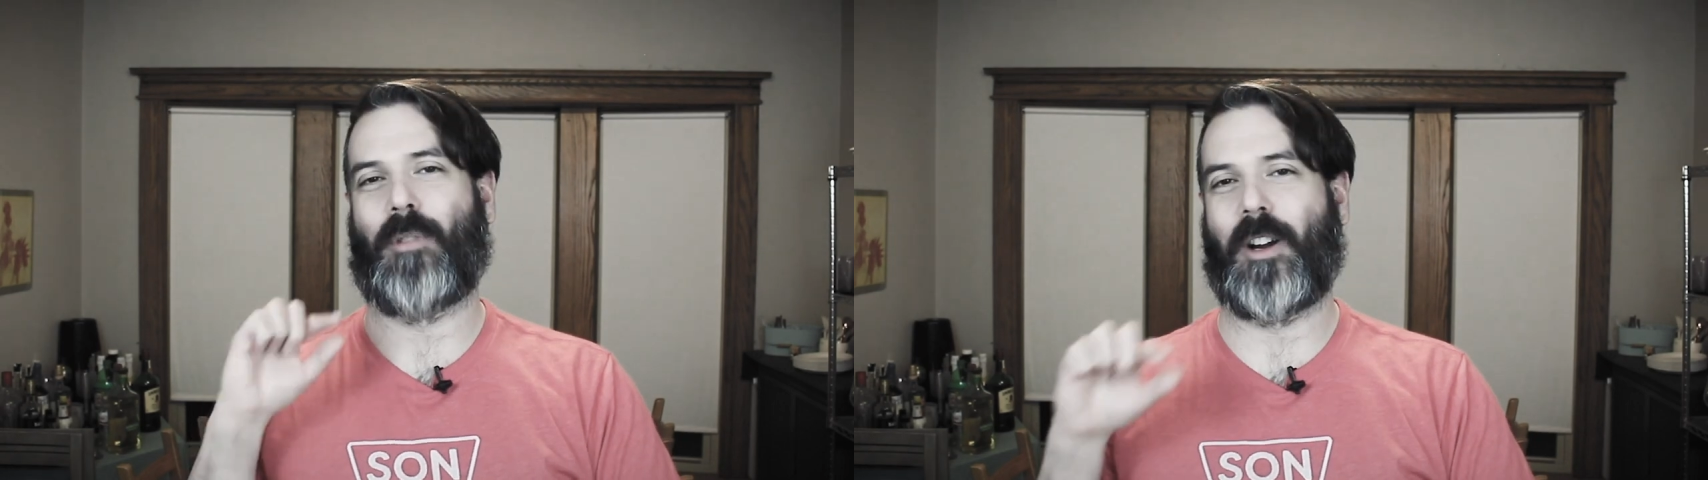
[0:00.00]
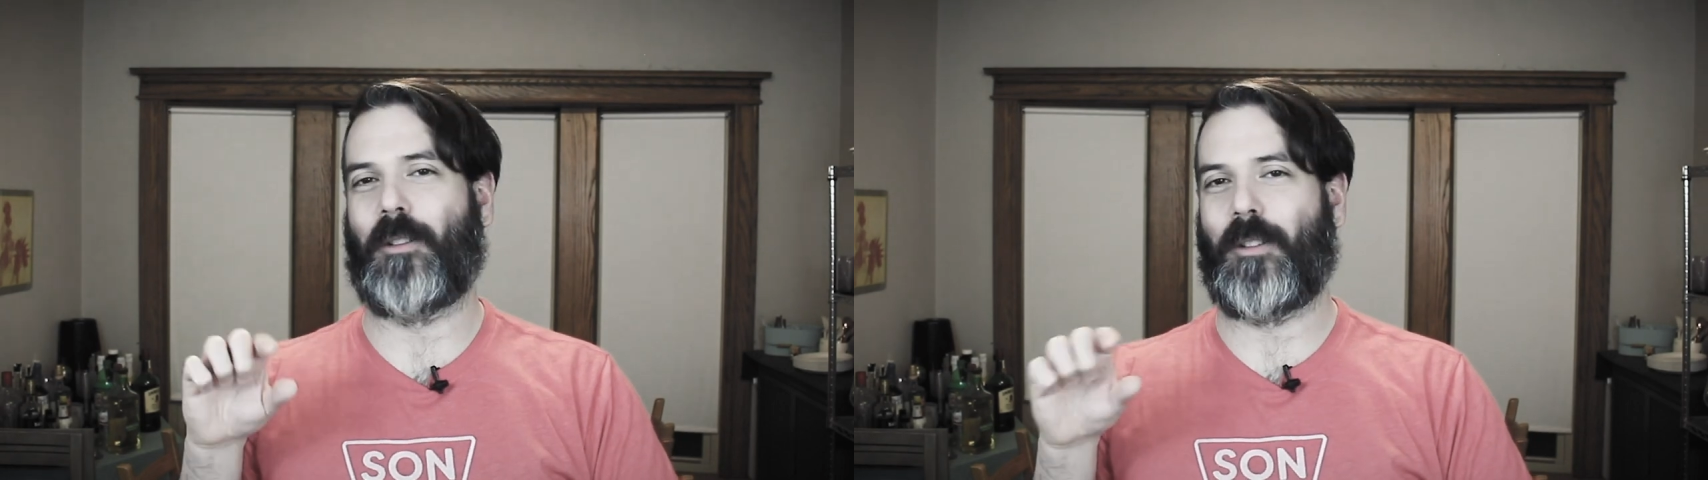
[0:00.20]

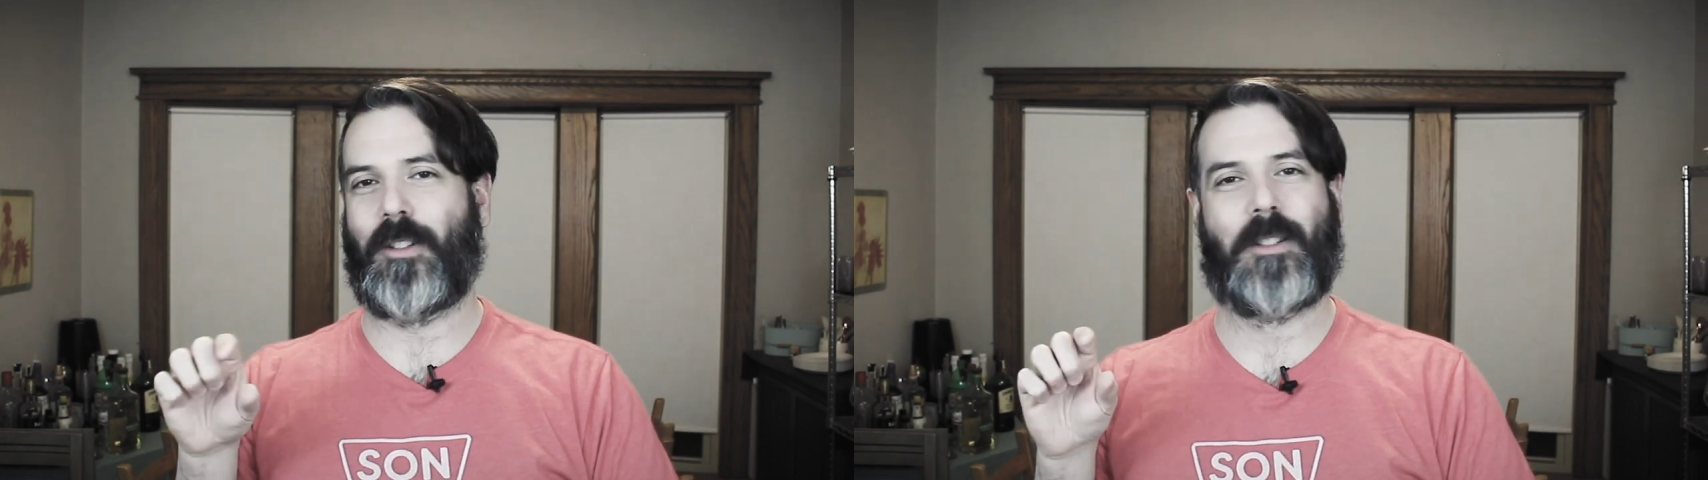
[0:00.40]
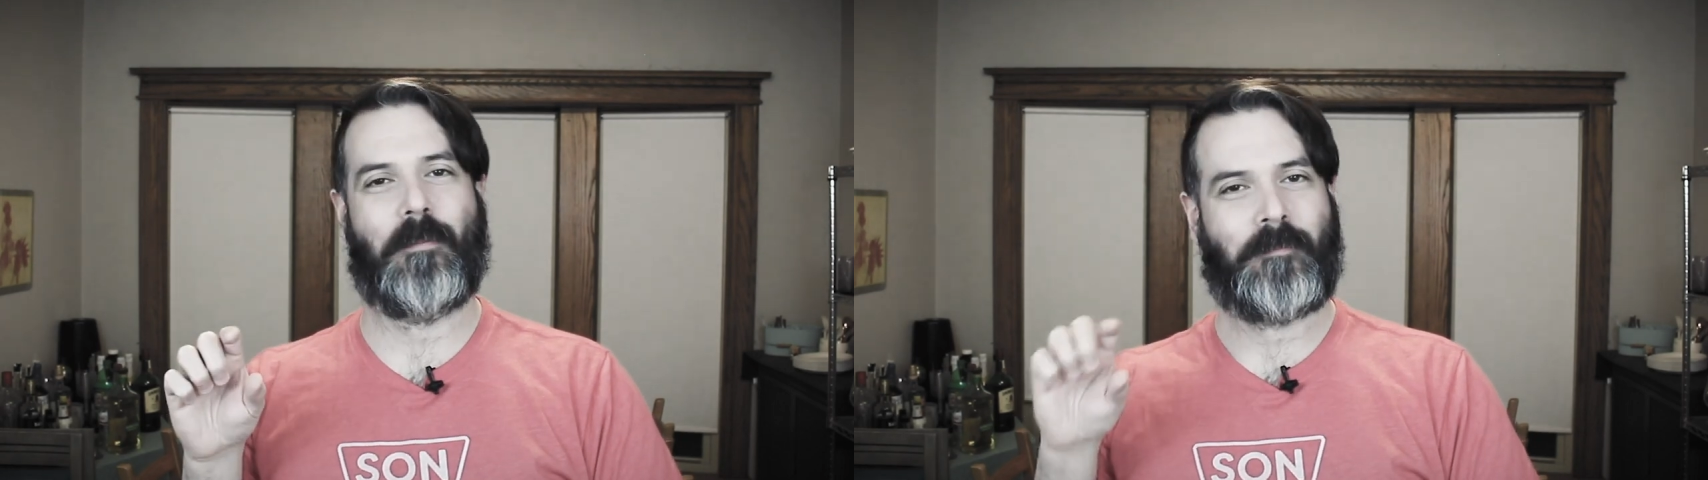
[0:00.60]

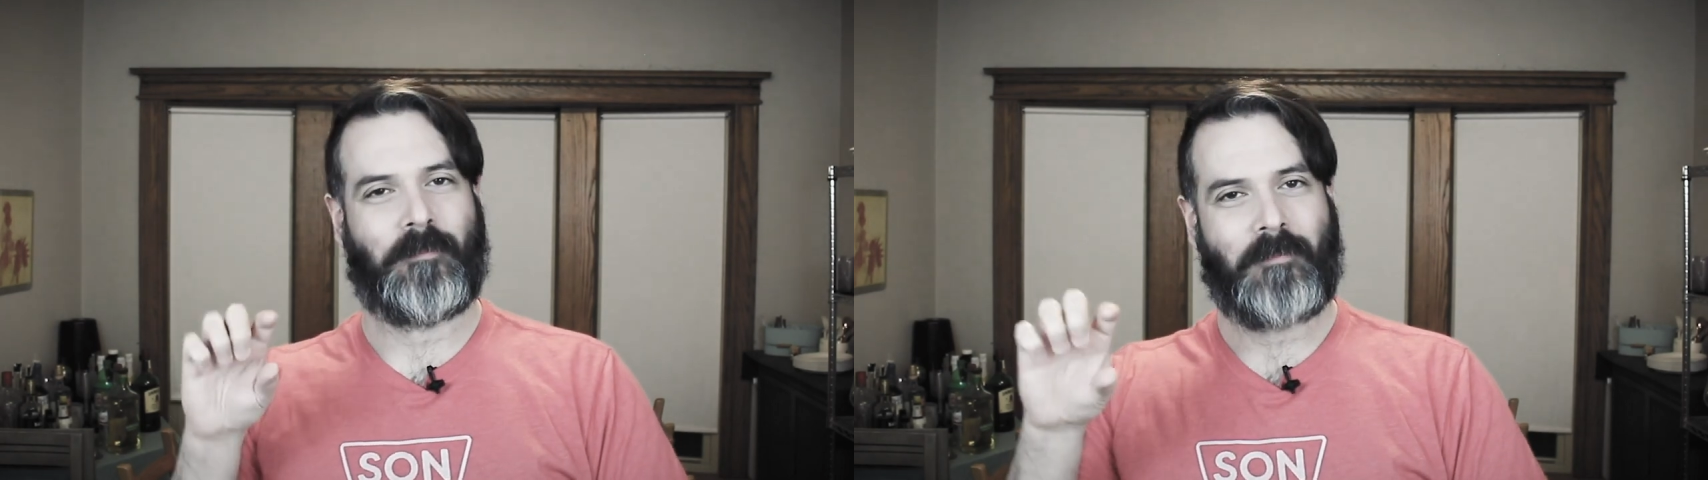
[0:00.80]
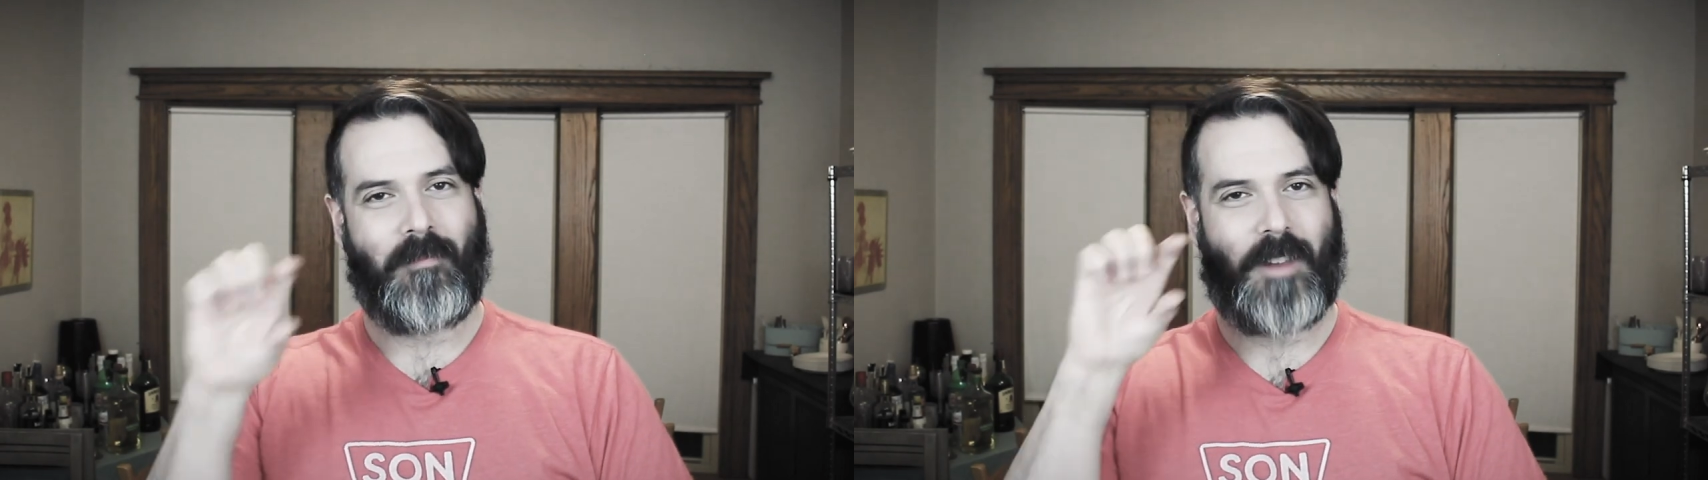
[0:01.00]
Pringles
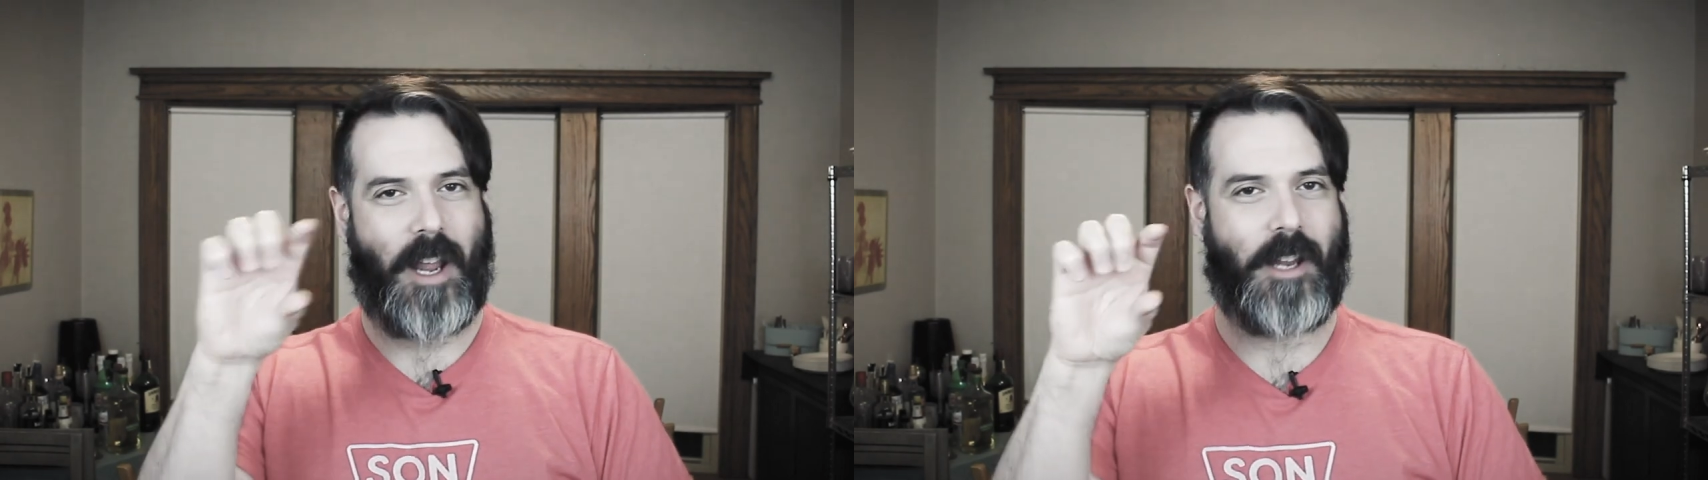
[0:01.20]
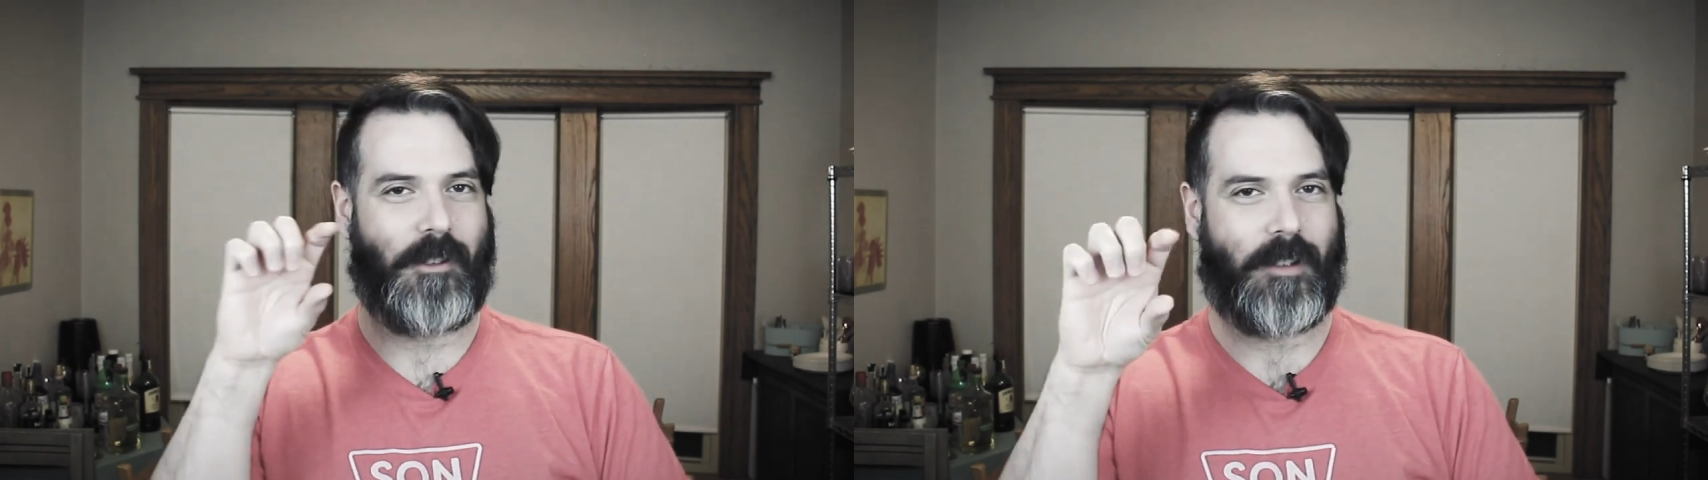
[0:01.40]

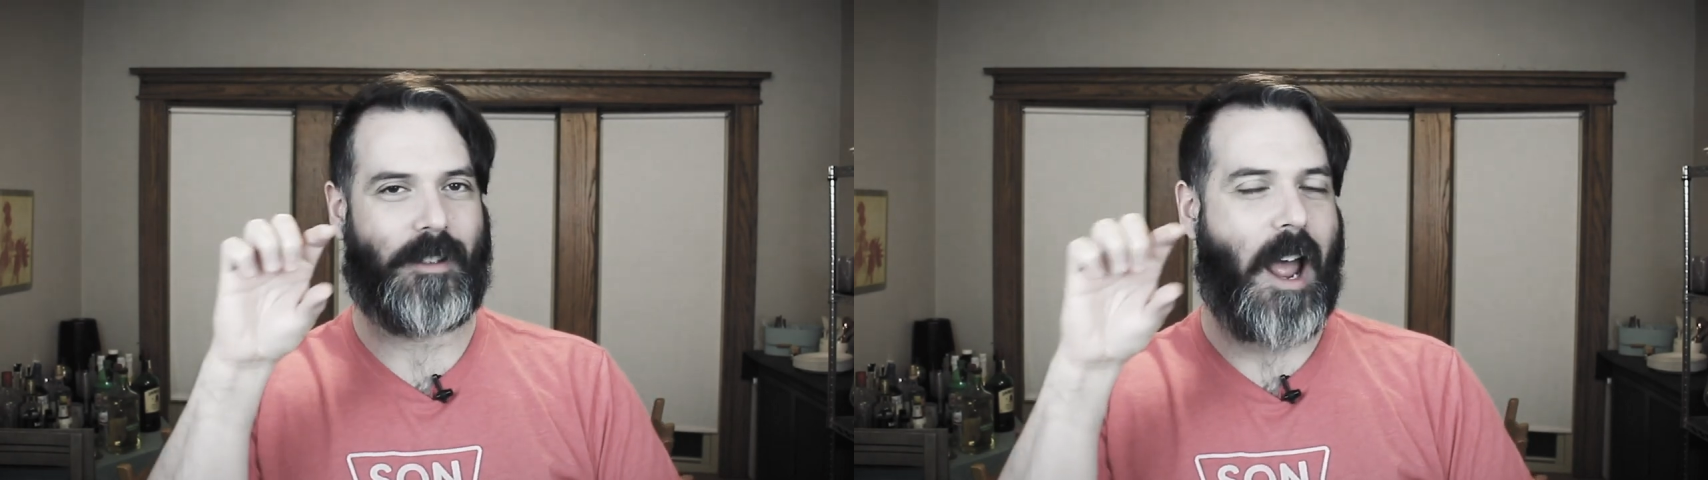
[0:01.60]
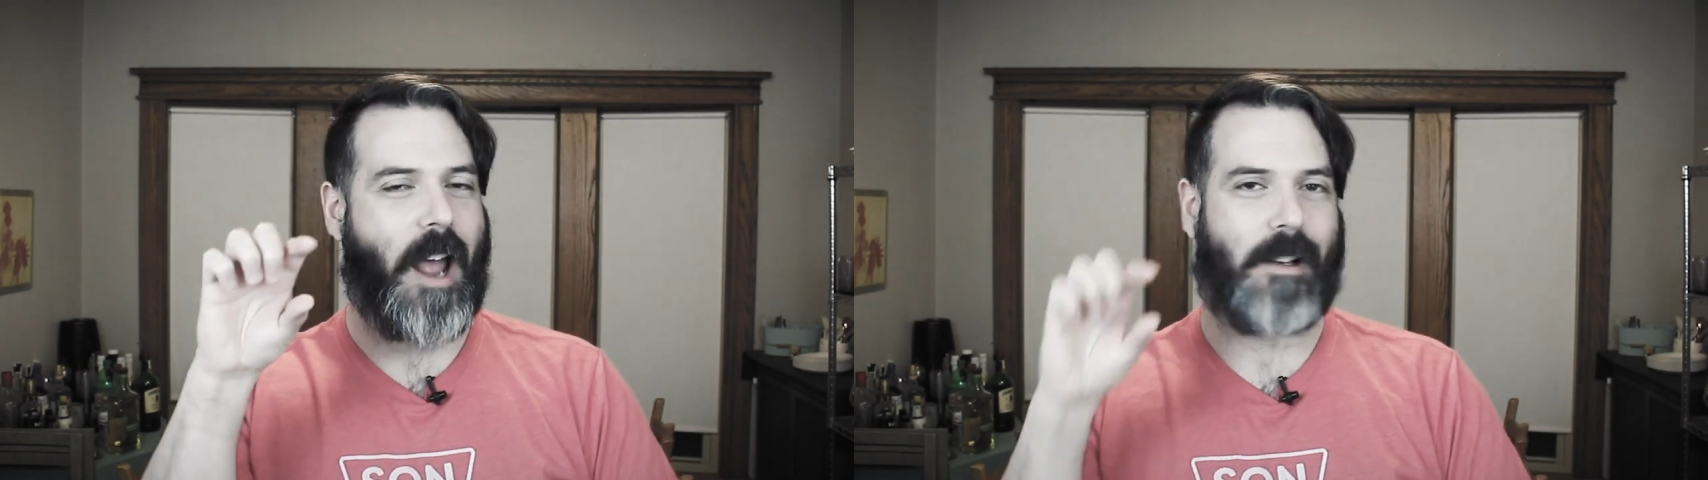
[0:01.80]
in
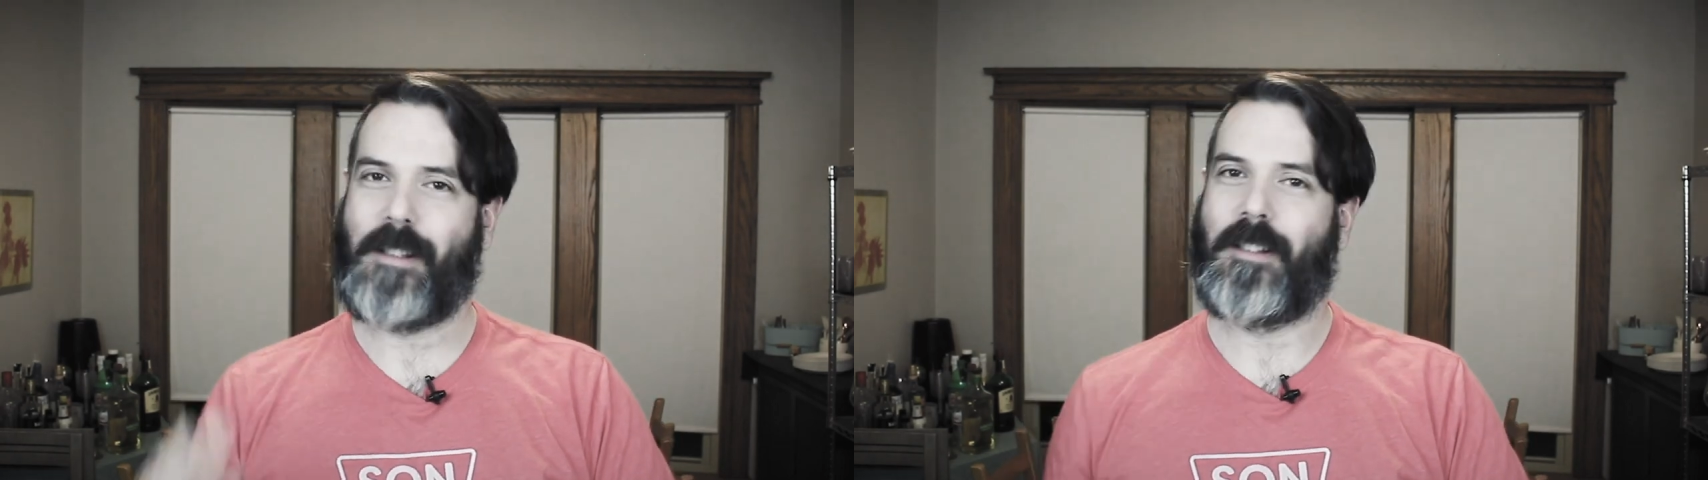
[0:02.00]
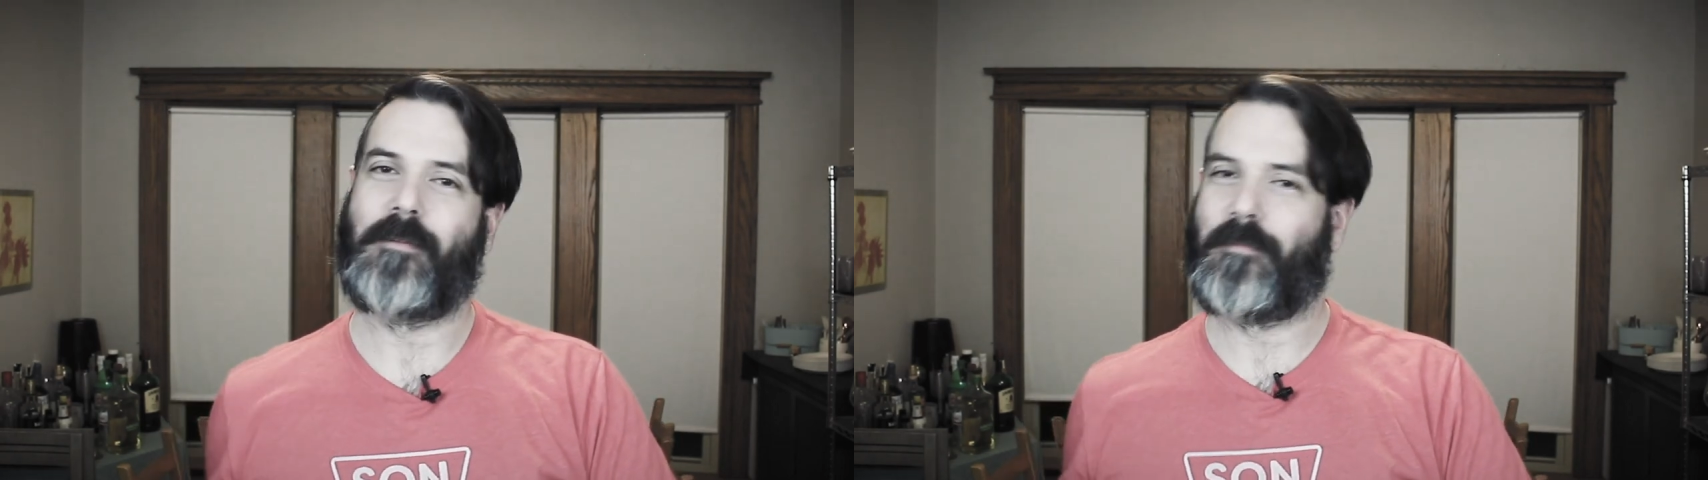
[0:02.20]
stacks?